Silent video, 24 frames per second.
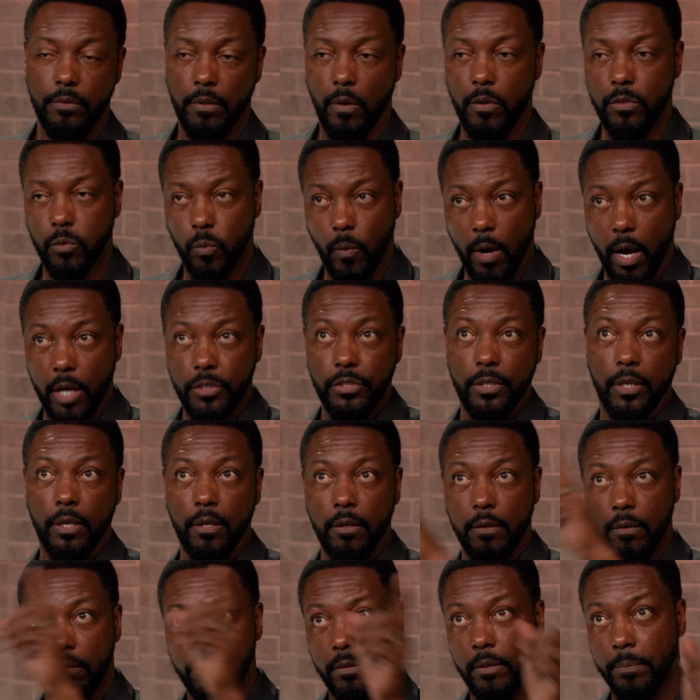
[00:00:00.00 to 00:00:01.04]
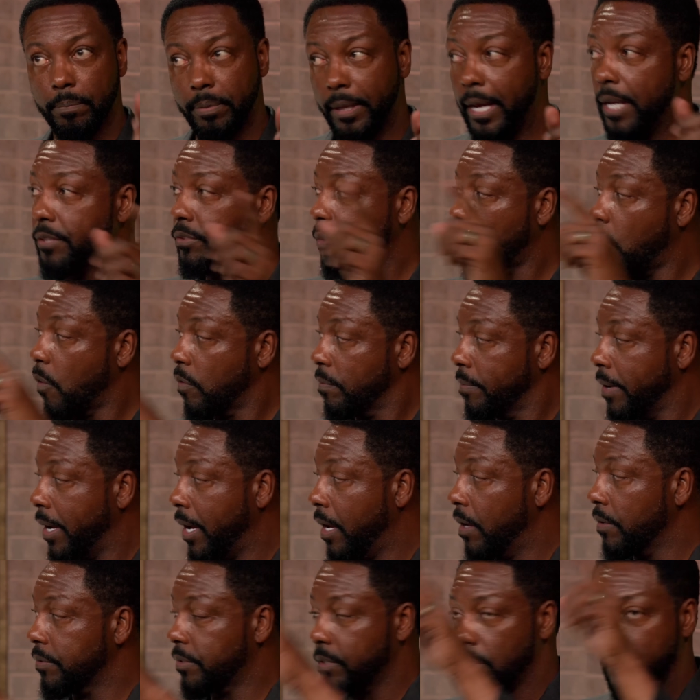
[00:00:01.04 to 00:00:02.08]
I was watching the planes go over my
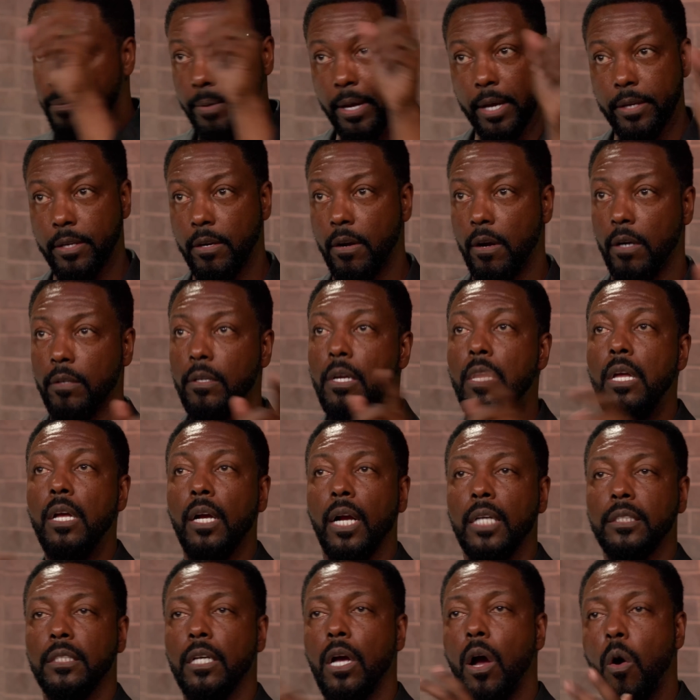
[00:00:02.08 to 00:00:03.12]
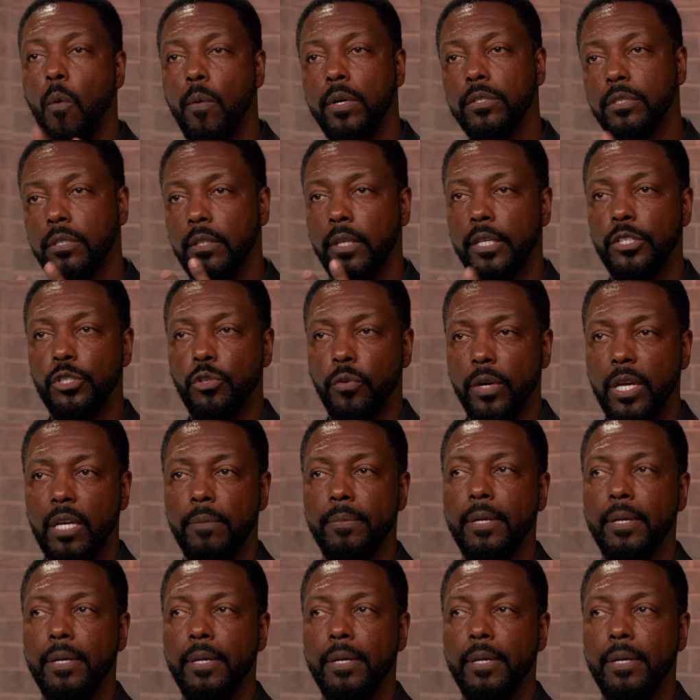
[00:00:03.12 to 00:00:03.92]
house in the backyard because it always intrigued